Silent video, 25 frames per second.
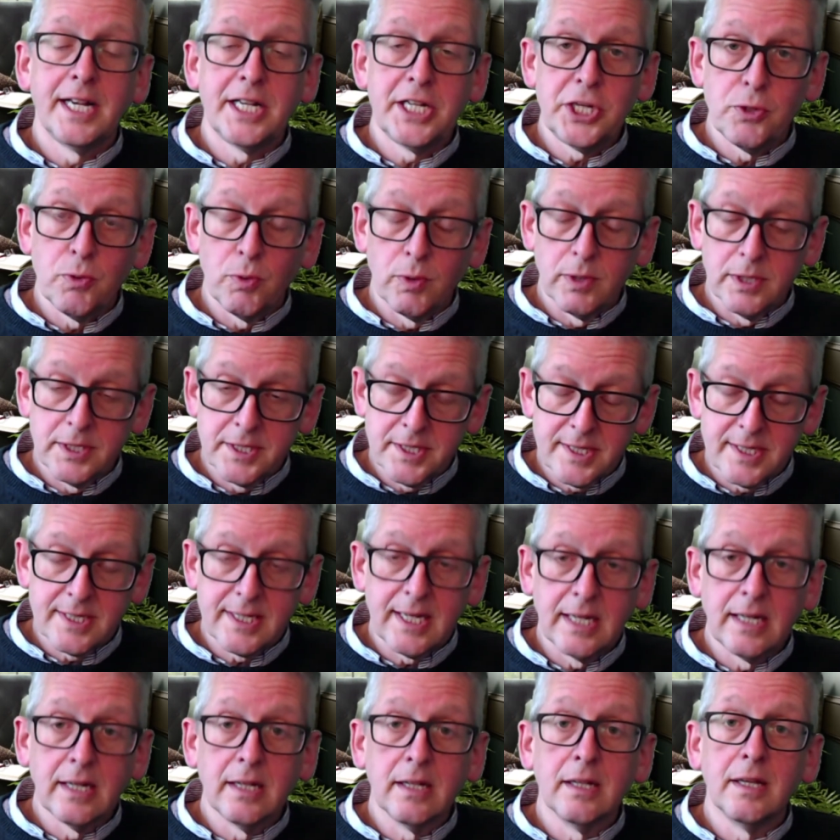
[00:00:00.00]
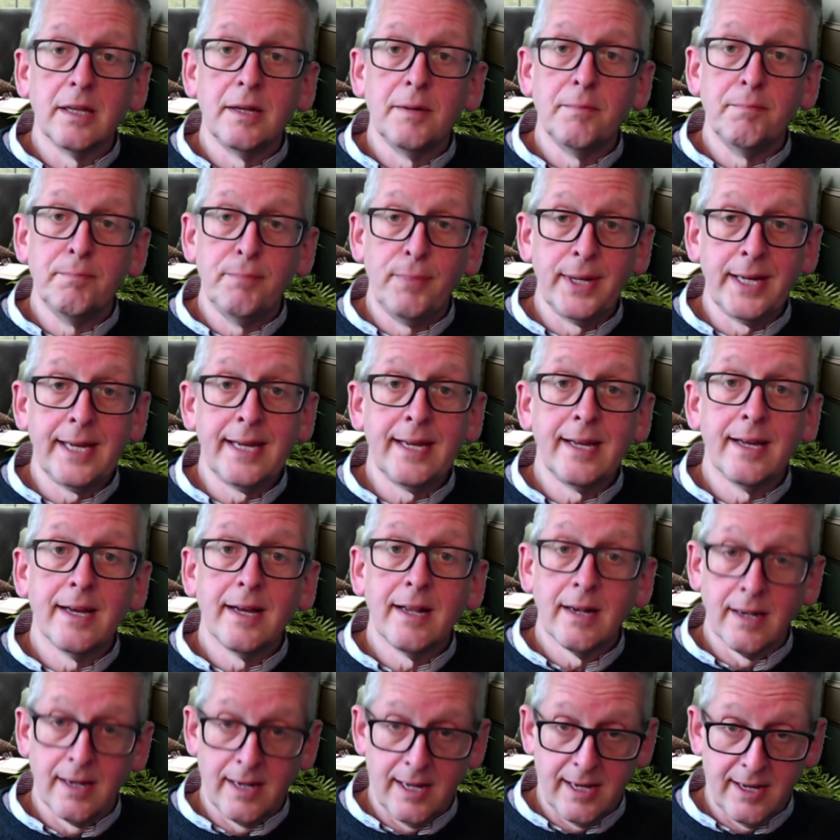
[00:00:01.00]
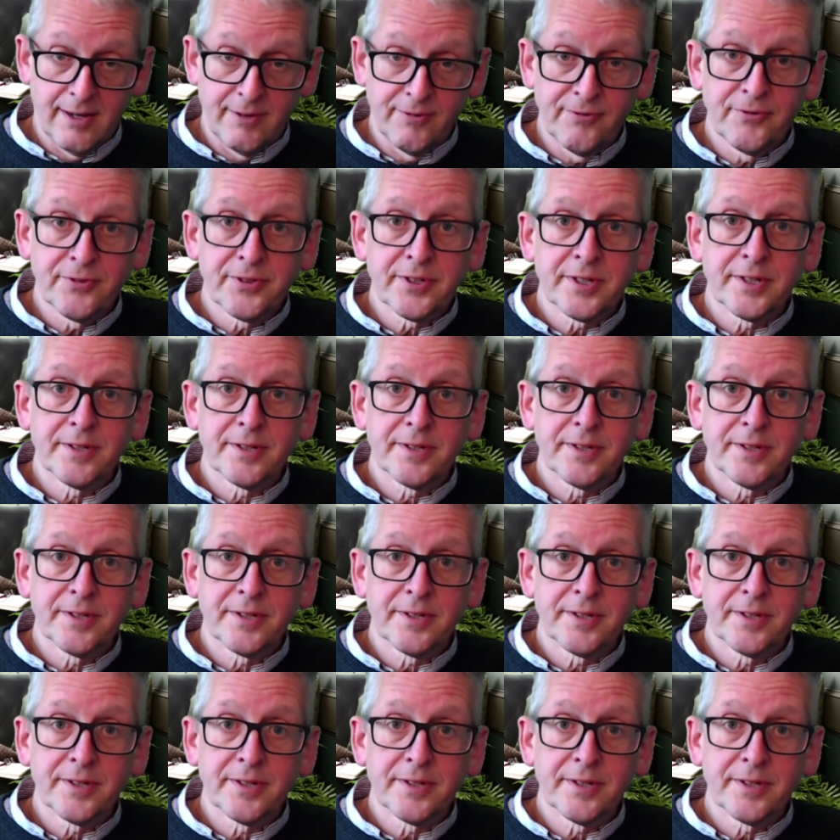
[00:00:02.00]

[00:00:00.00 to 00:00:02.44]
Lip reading: you will still be loved.